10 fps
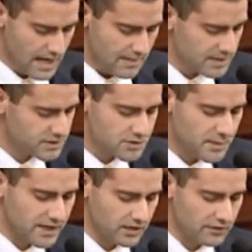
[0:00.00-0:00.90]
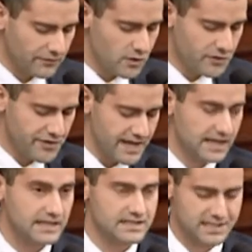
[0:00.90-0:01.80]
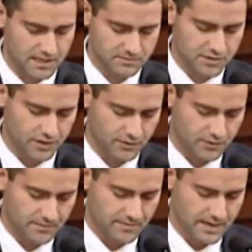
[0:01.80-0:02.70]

And Mr. Speaker, if you think, as some do,